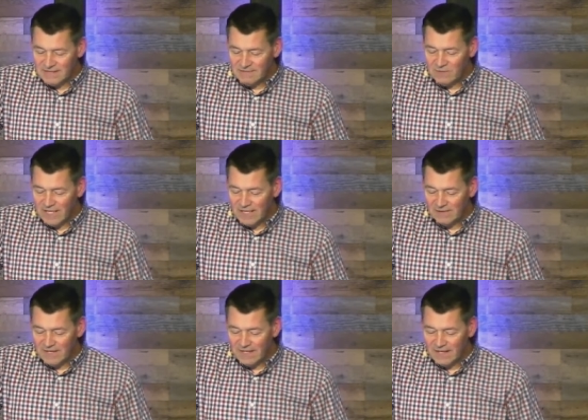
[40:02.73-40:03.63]
of waiting
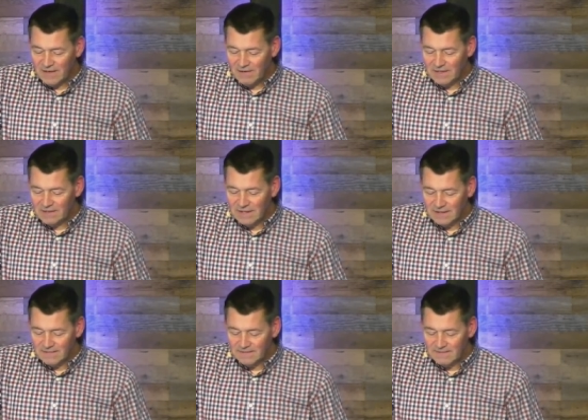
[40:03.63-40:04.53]
right now and looking
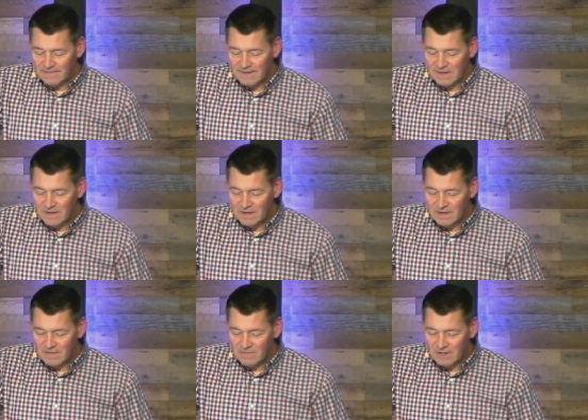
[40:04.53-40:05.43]

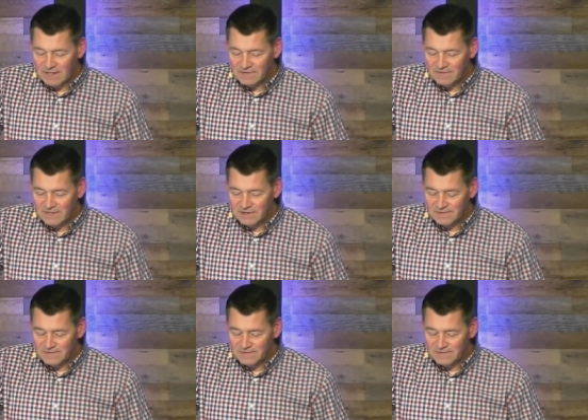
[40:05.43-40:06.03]
for God's vision.